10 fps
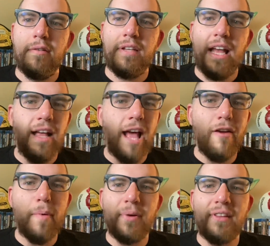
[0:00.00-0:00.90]
yeah, I
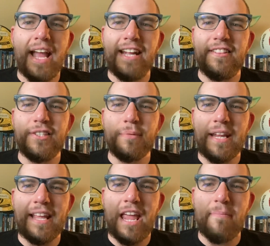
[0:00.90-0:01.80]
remember liking this when
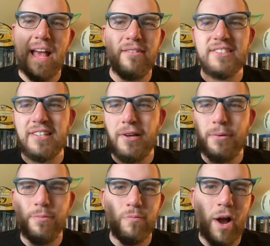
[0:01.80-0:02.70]
it came out,
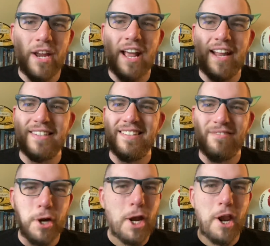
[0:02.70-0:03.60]
so why not?
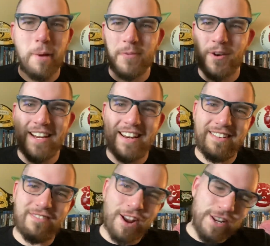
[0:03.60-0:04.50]
Why not upgrade it,
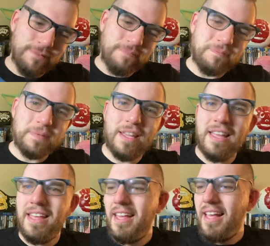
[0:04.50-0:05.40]
right?
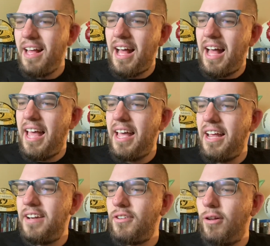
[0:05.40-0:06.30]

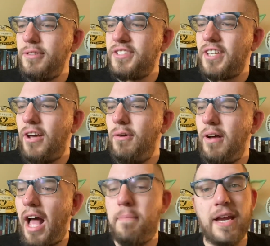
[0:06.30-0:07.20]
And
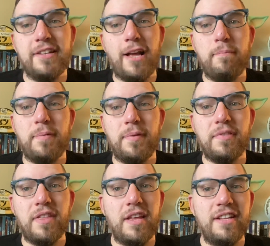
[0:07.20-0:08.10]
also, I picked up
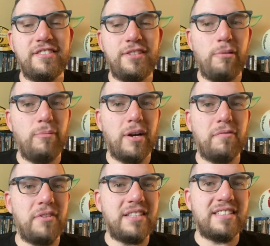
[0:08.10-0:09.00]
the Steelbook
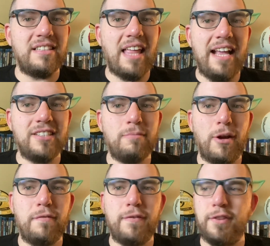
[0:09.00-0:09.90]
for this last
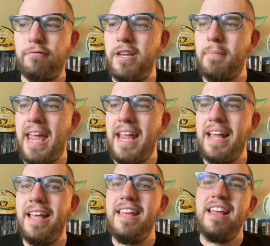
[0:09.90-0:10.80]
month for the
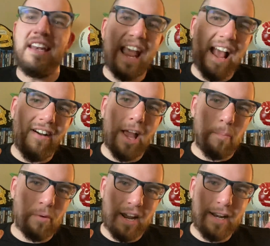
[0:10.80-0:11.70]
remake. Now I
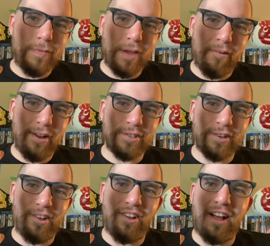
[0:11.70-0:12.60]
upgraded the
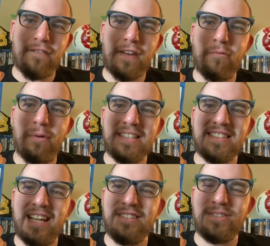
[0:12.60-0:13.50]
original. I found West
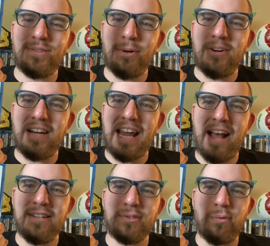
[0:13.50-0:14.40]
Side Story
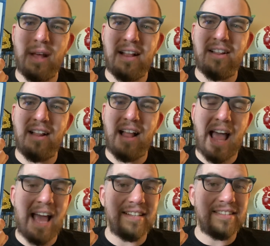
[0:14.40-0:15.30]
as well
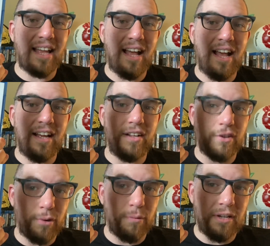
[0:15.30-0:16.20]
at uh,
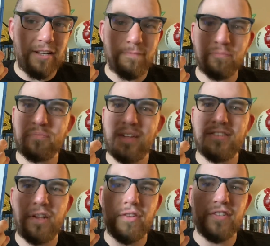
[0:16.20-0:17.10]
Goodwill.
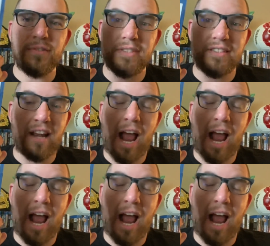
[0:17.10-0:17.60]
So I thought this was an